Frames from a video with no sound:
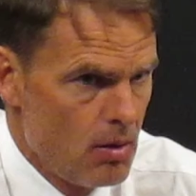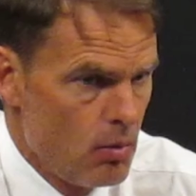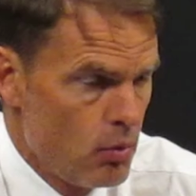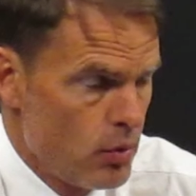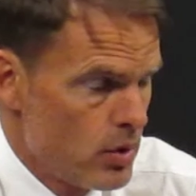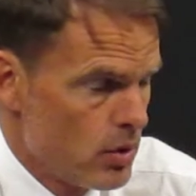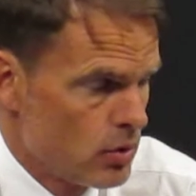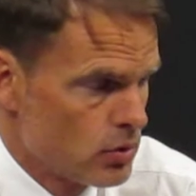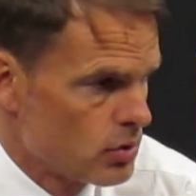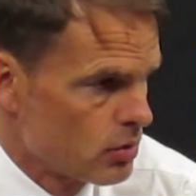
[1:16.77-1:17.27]

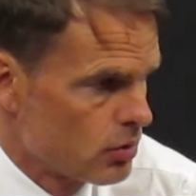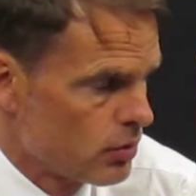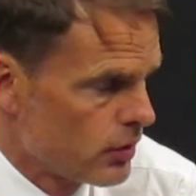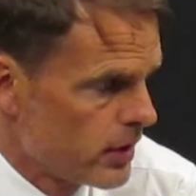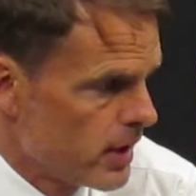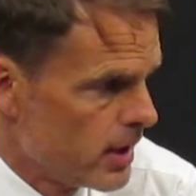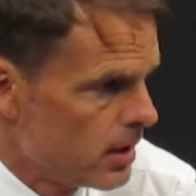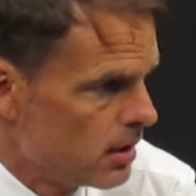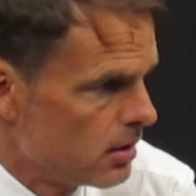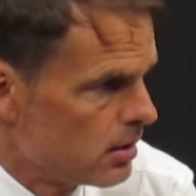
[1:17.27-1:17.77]
we also
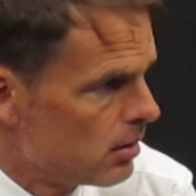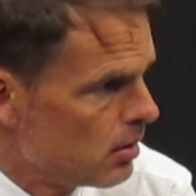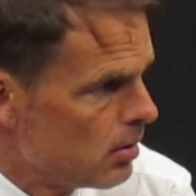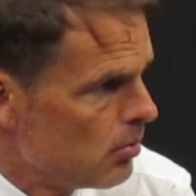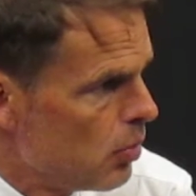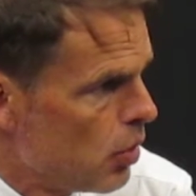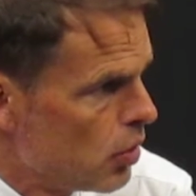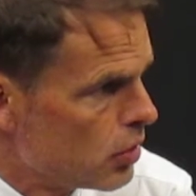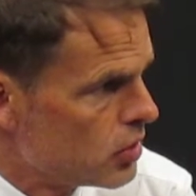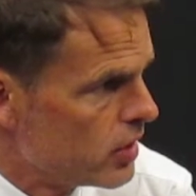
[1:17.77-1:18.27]
created
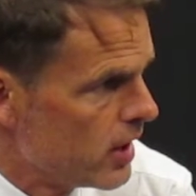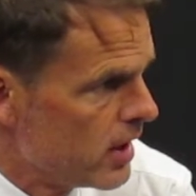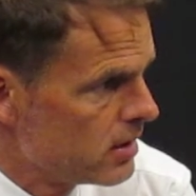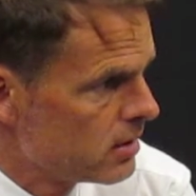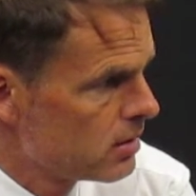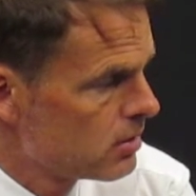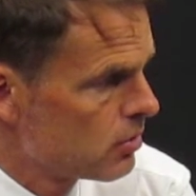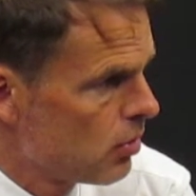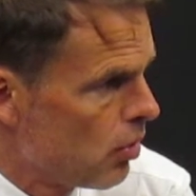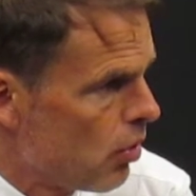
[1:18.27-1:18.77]
more
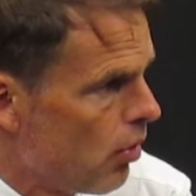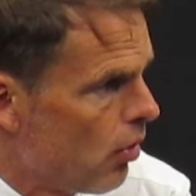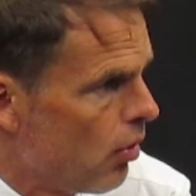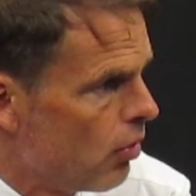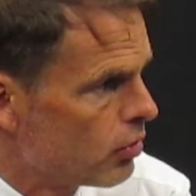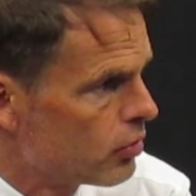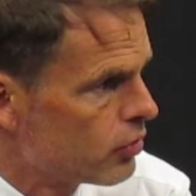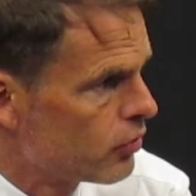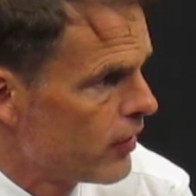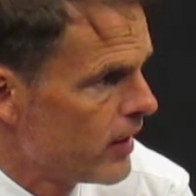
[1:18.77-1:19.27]
chances
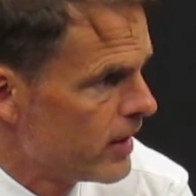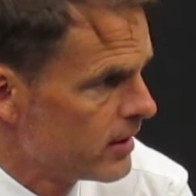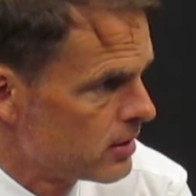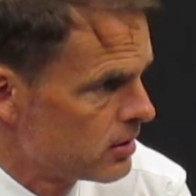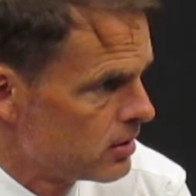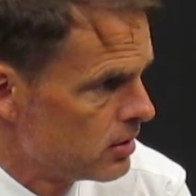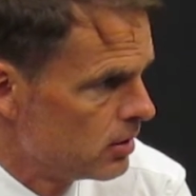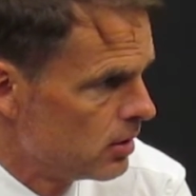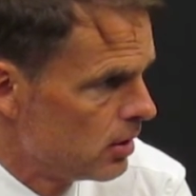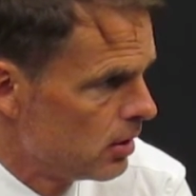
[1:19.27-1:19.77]
or
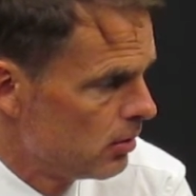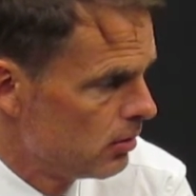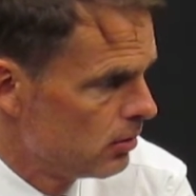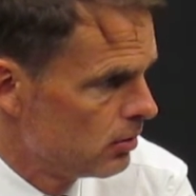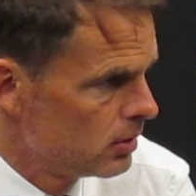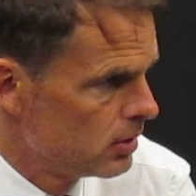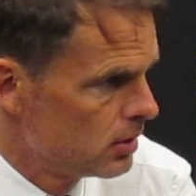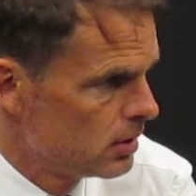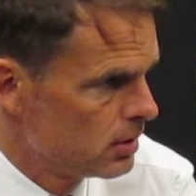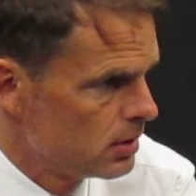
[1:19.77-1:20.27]
threats, you know.